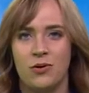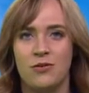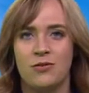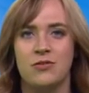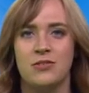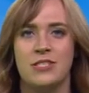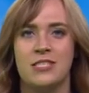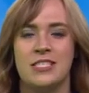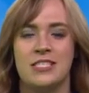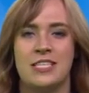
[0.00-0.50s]

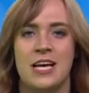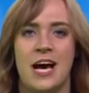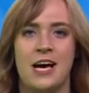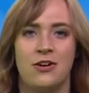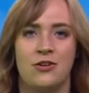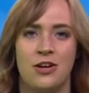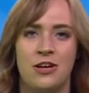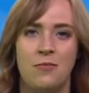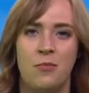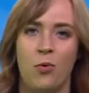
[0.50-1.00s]
early
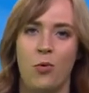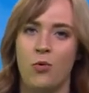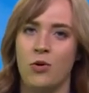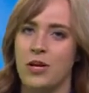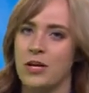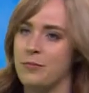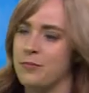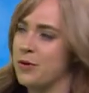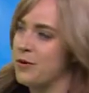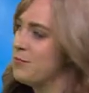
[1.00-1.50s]
Saturday
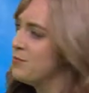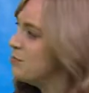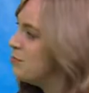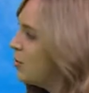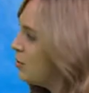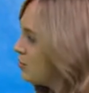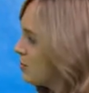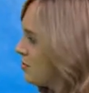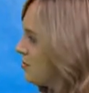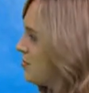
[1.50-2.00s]
morning, but
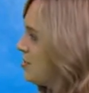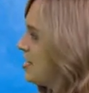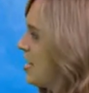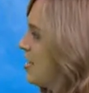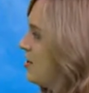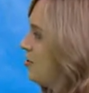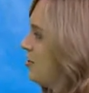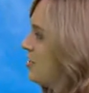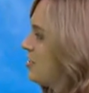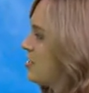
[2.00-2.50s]
most of
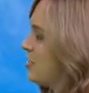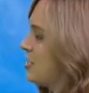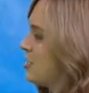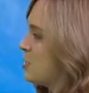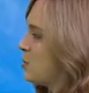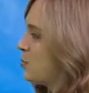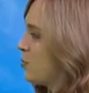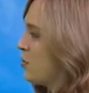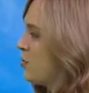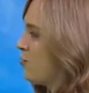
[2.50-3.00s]
Saturday
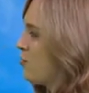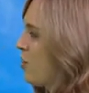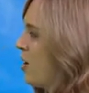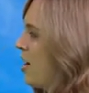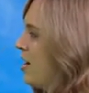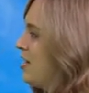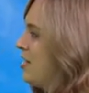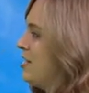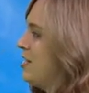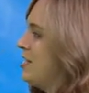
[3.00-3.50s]
stays pretty
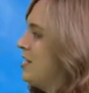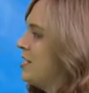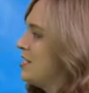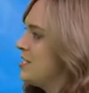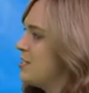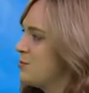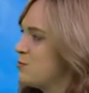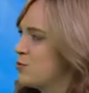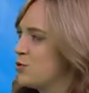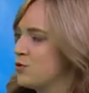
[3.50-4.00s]
dry.
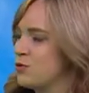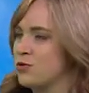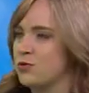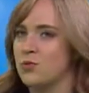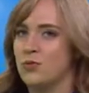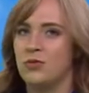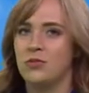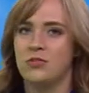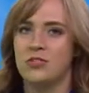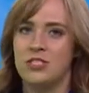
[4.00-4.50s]
Temperatures
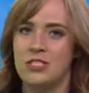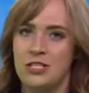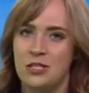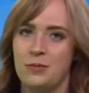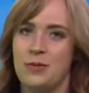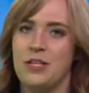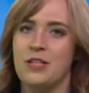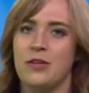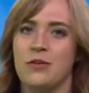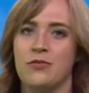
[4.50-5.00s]
will still
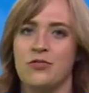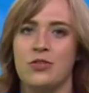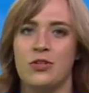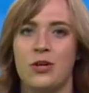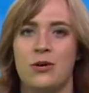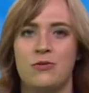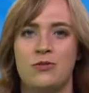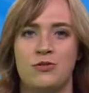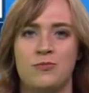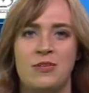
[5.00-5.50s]
be in those
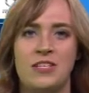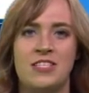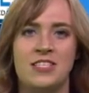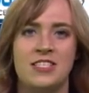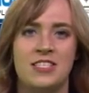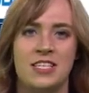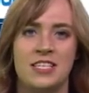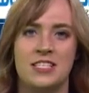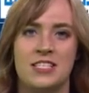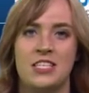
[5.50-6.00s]
low to mid
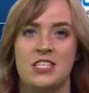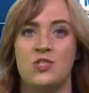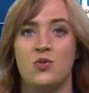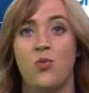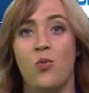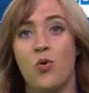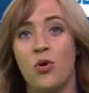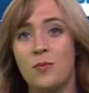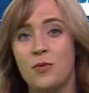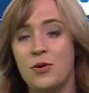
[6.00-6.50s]
60s.
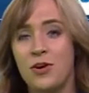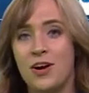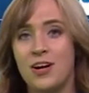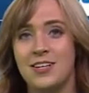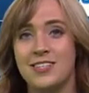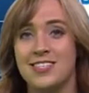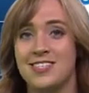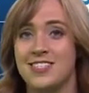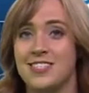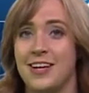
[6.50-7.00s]
Warmer
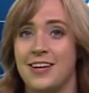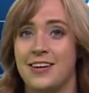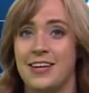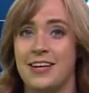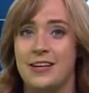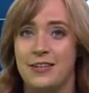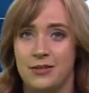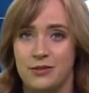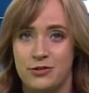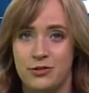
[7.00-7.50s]
on
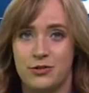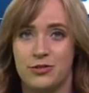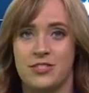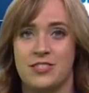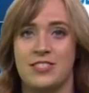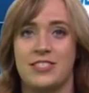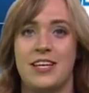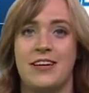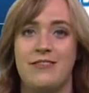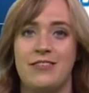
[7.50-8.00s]
Sunday, closer to
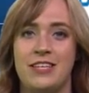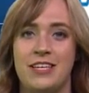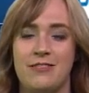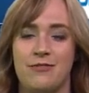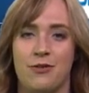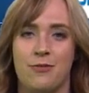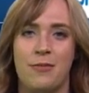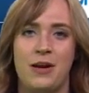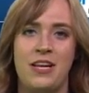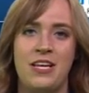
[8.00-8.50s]
70
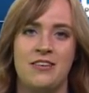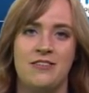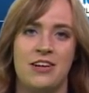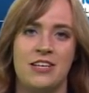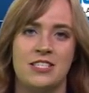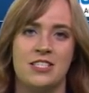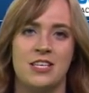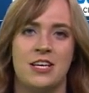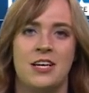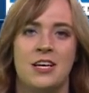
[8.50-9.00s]
for many of
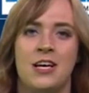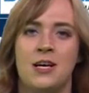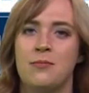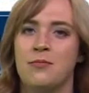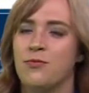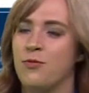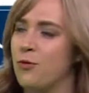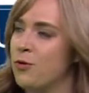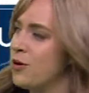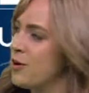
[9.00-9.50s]
us.
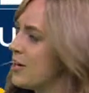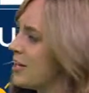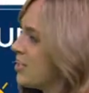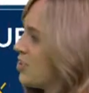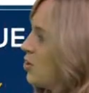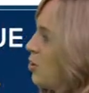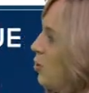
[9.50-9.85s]
Before our next